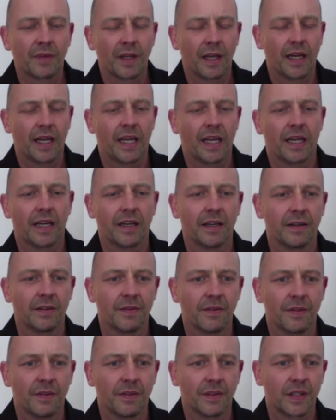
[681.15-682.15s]

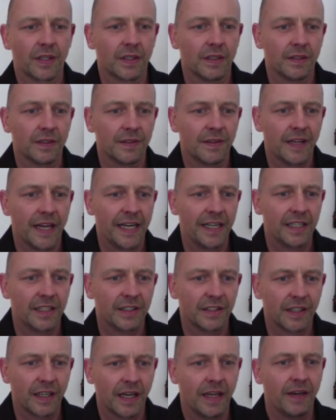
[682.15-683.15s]
and there's